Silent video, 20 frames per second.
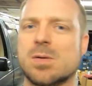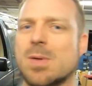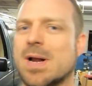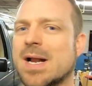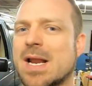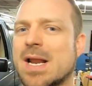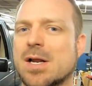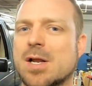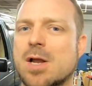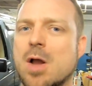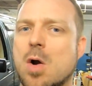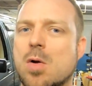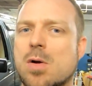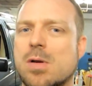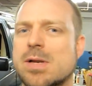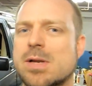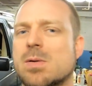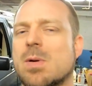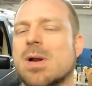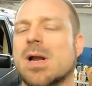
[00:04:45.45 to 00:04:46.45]
Do I got to coat
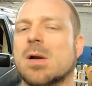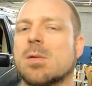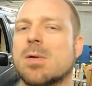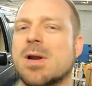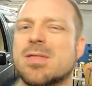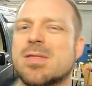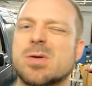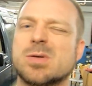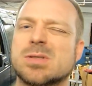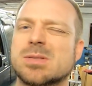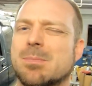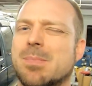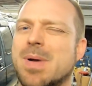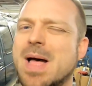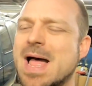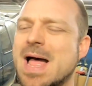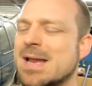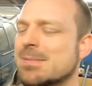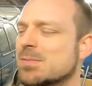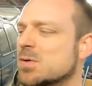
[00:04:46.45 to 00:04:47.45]
it? Do I got to run it through some
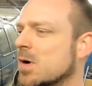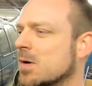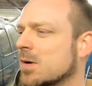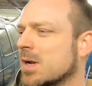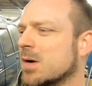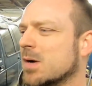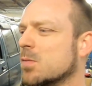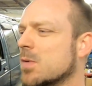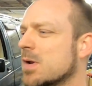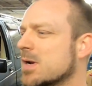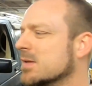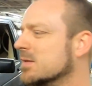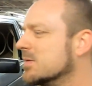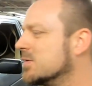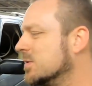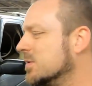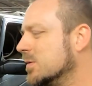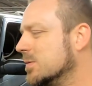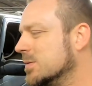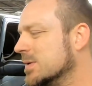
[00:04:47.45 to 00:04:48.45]
pipe? Do I got to run it
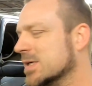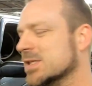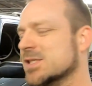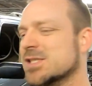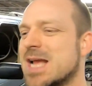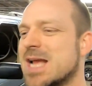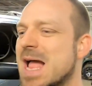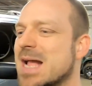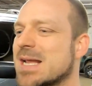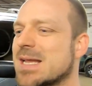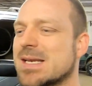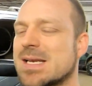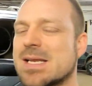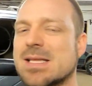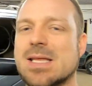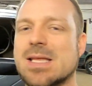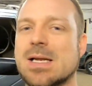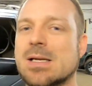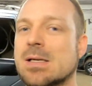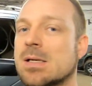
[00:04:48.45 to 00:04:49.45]
through a jack,
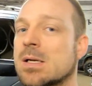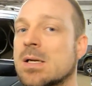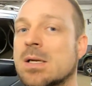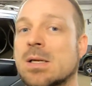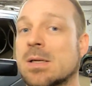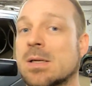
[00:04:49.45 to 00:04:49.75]
anything?